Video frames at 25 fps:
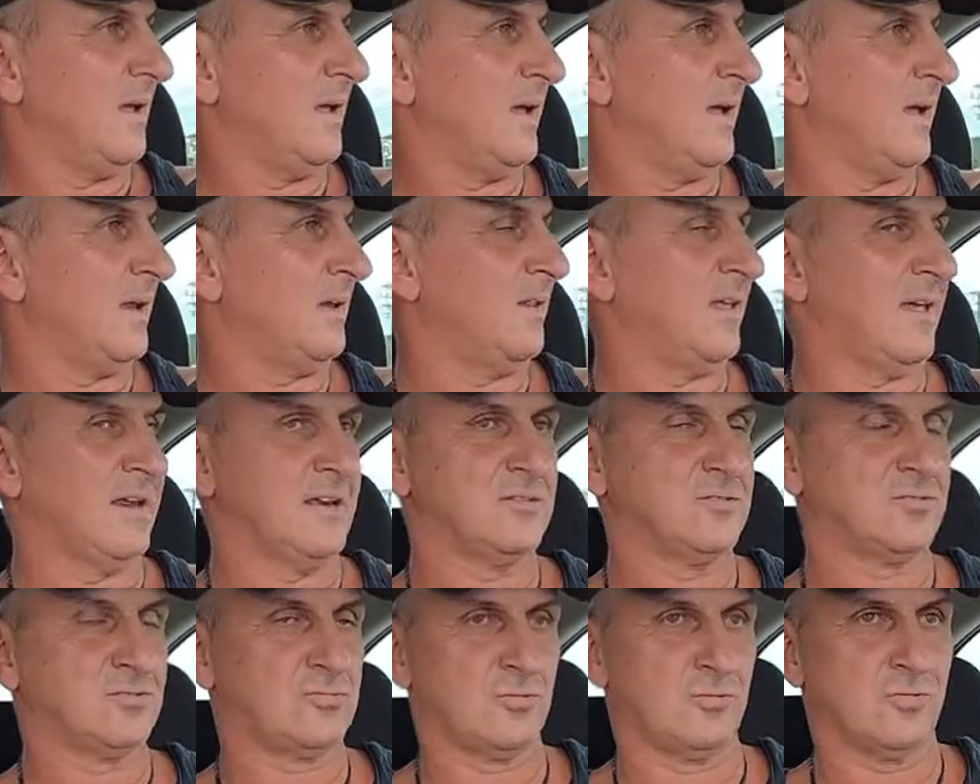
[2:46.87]
And
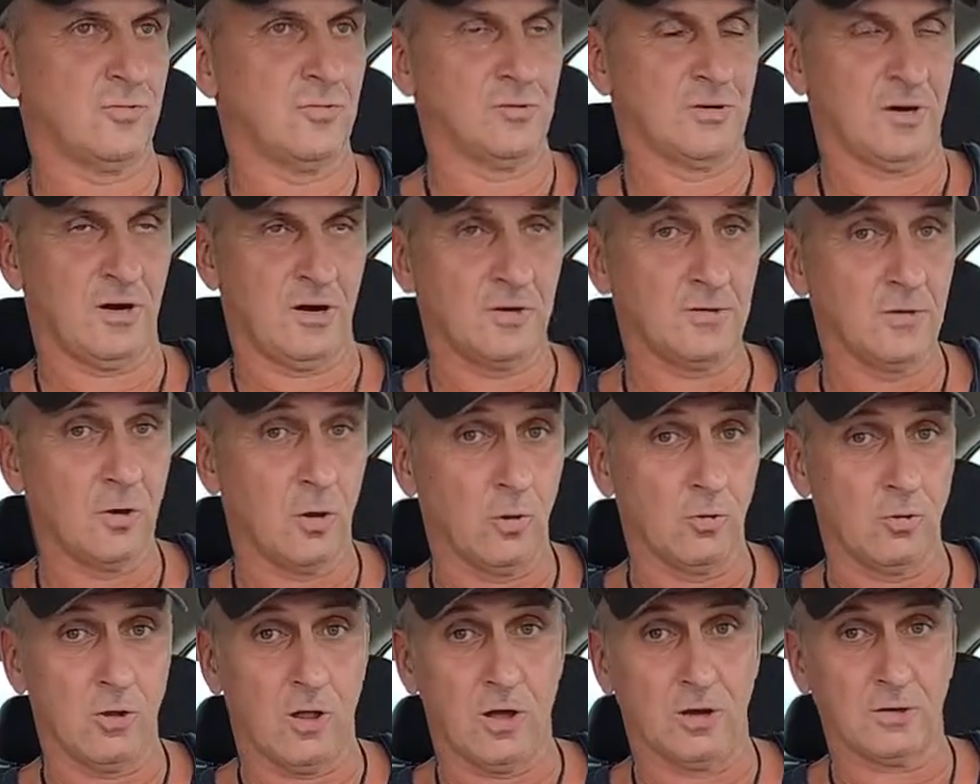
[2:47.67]
that is true. There are
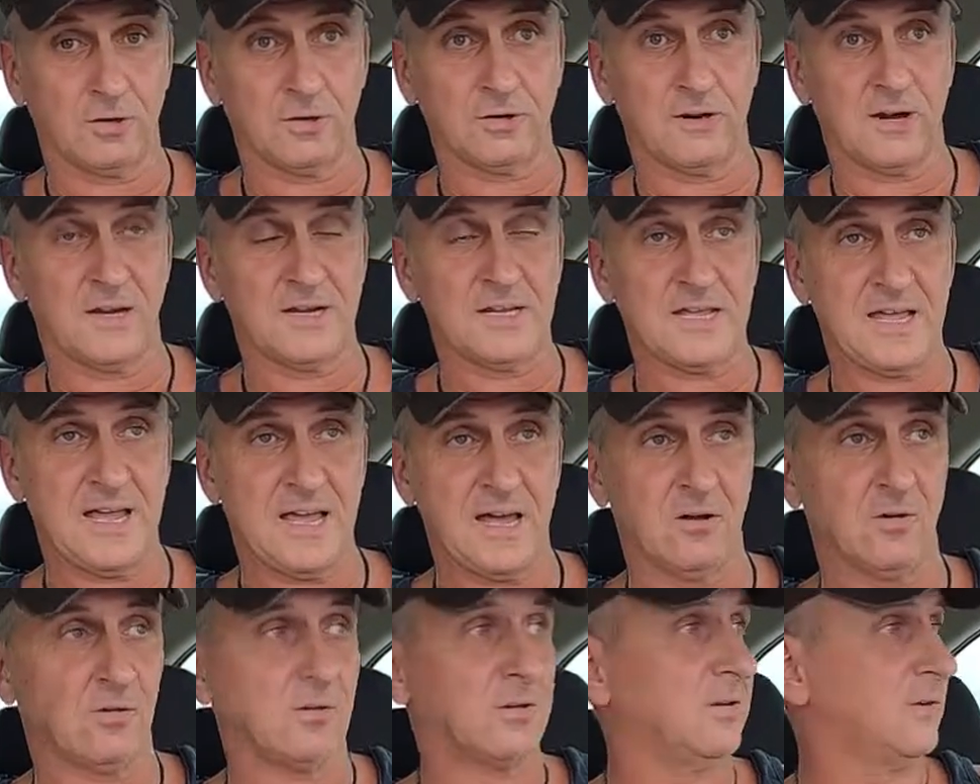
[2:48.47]
no longer
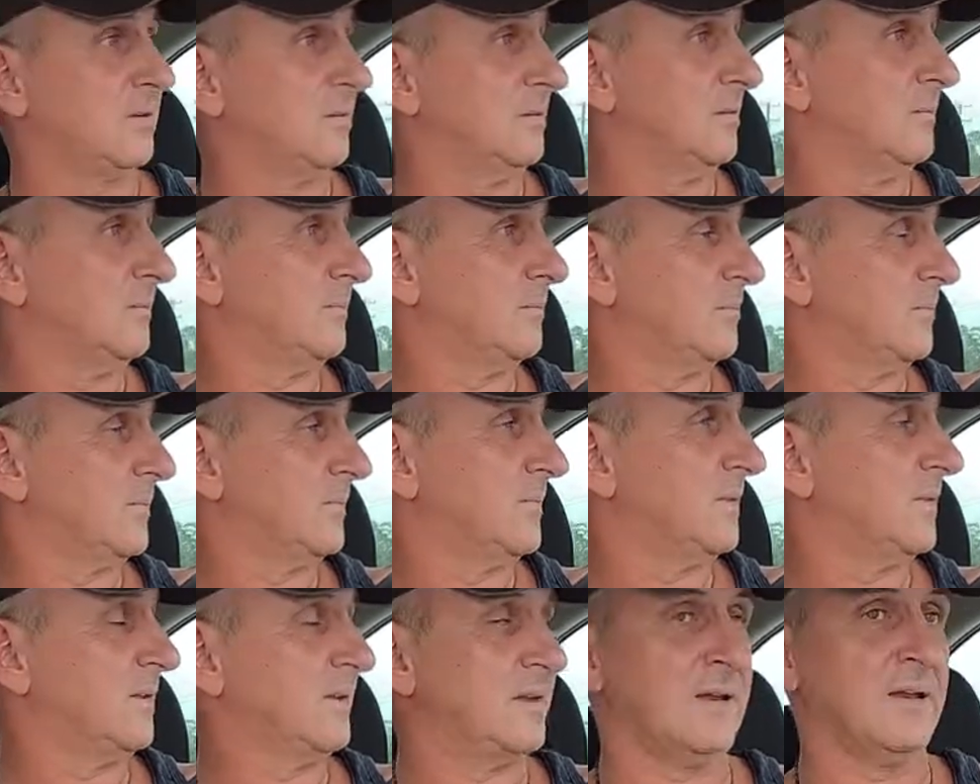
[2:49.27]
any elk
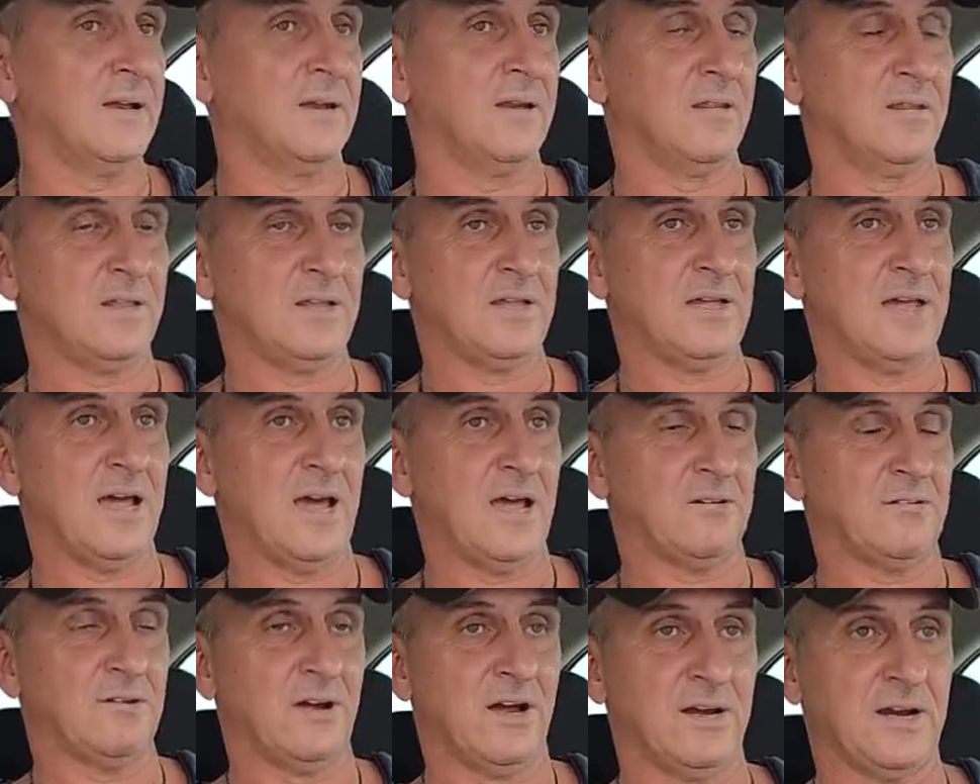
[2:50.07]
in the
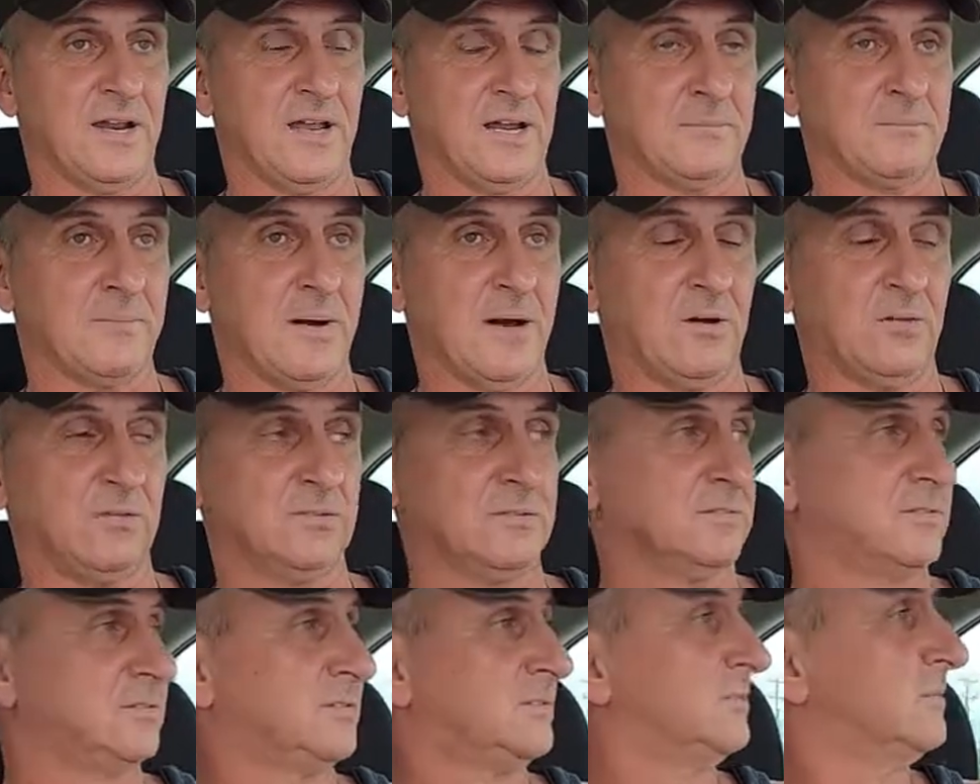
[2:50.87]
Adirondack
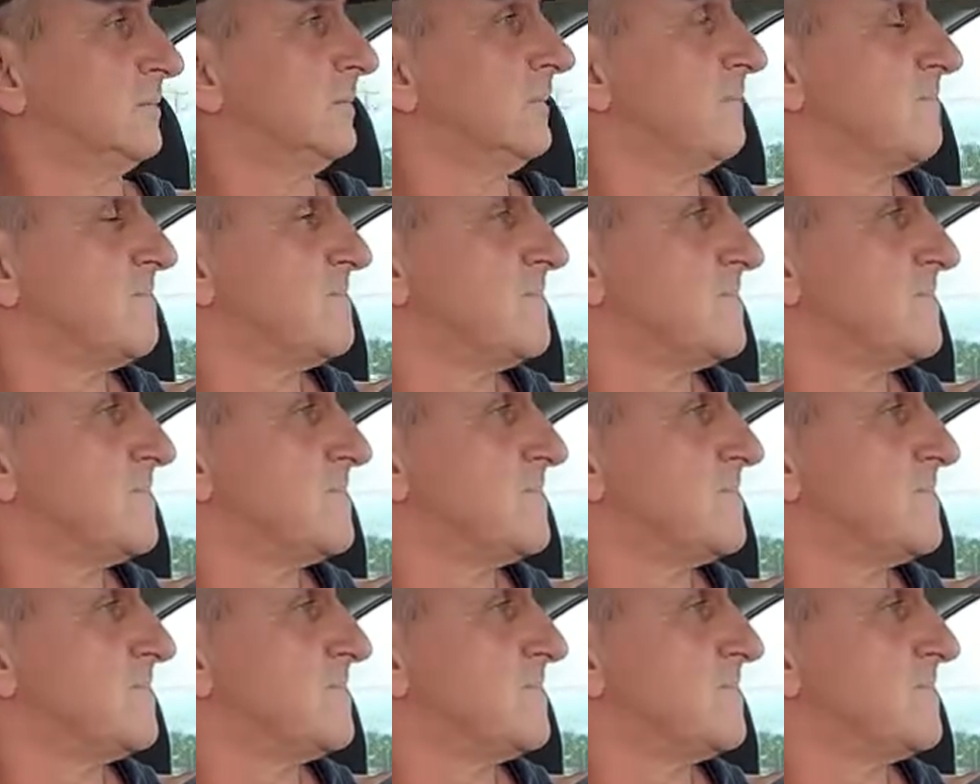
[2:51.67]
Mountains.